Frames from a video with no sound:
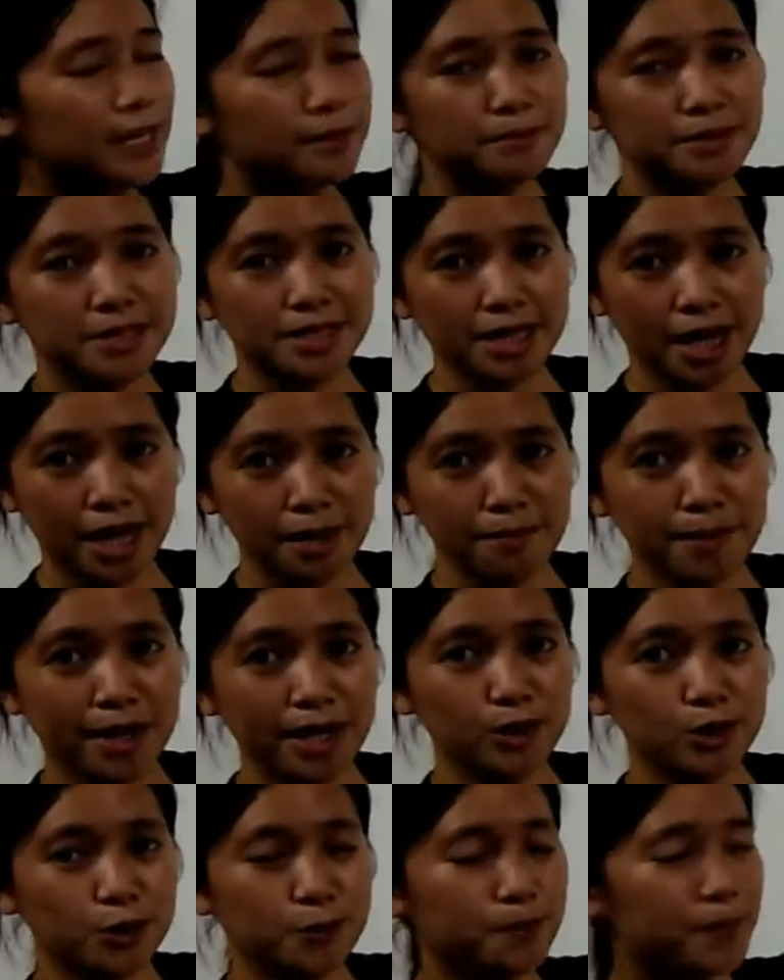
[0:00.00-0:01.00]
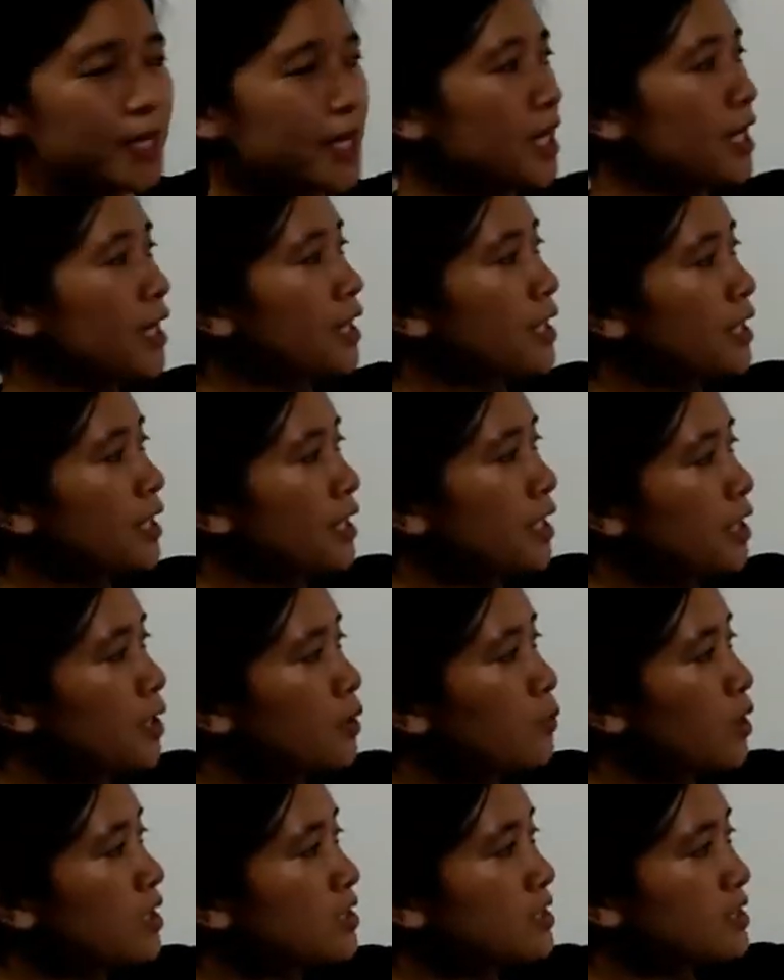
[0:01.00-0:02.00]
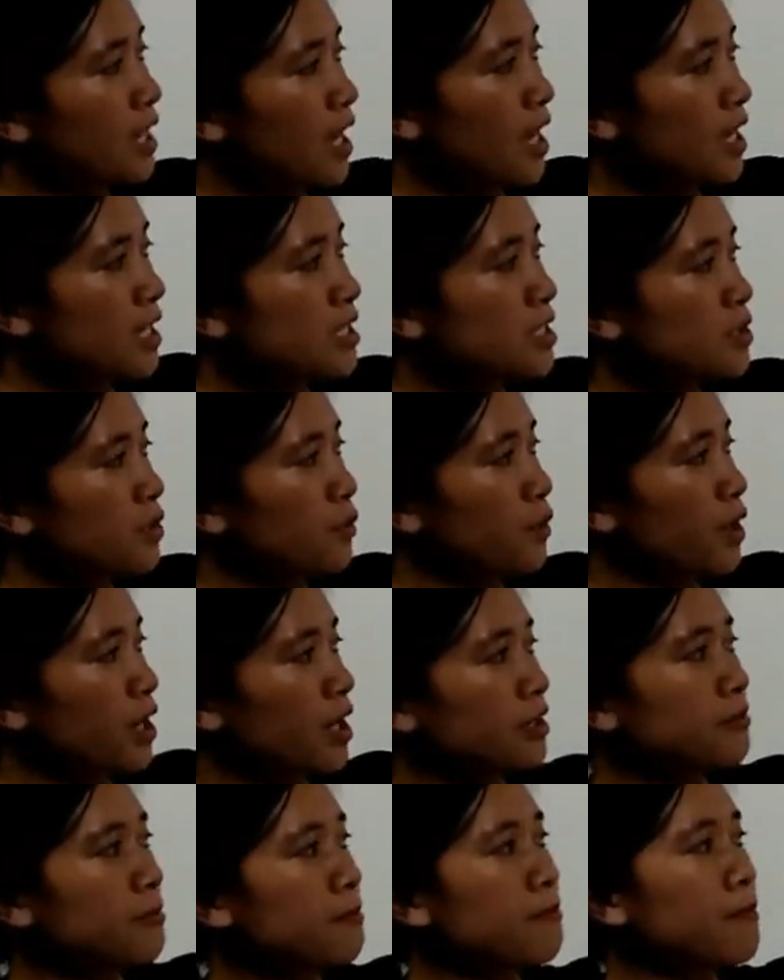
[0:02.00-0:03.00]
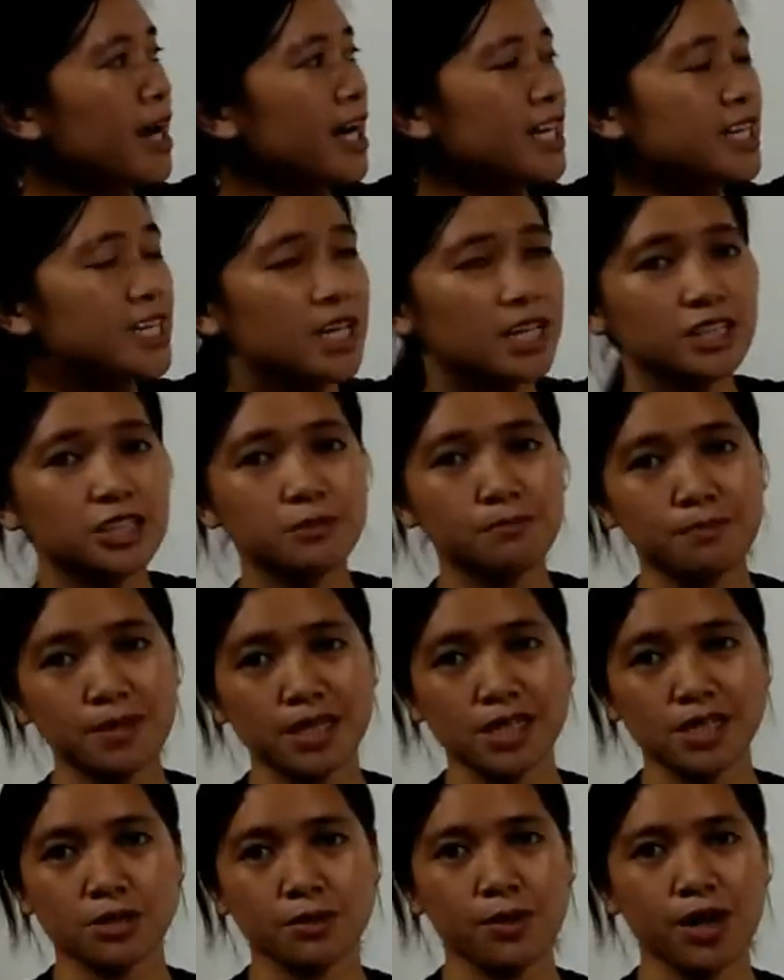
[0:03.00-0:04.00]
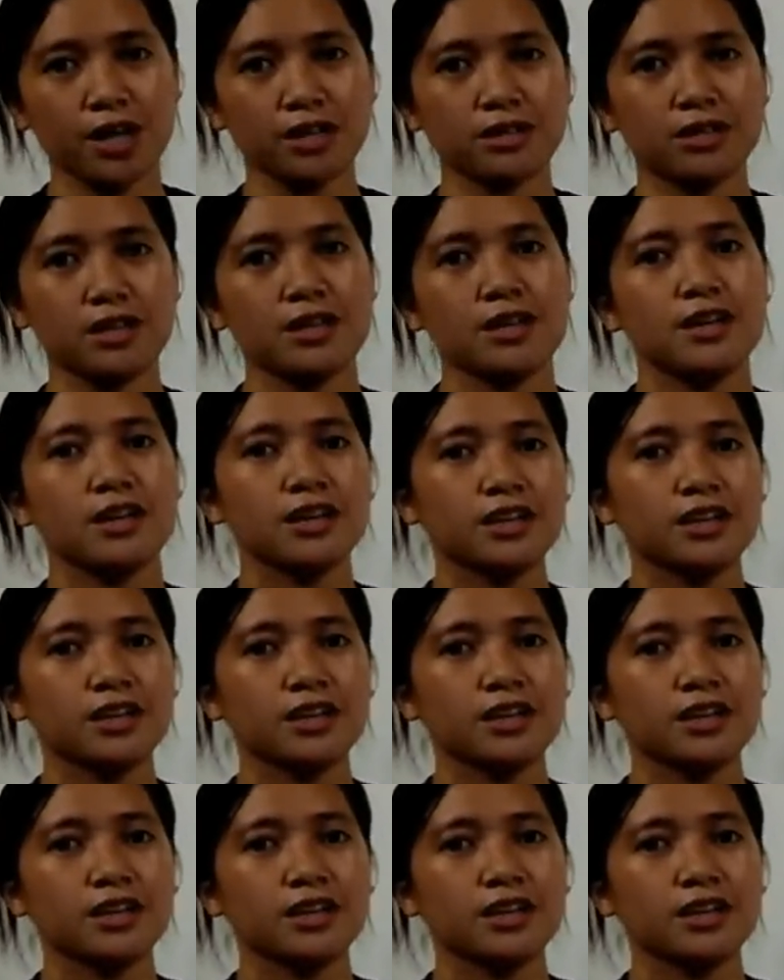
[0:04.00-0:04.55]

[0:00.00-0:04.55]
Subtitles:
times a minus b equals a squared minus b squared.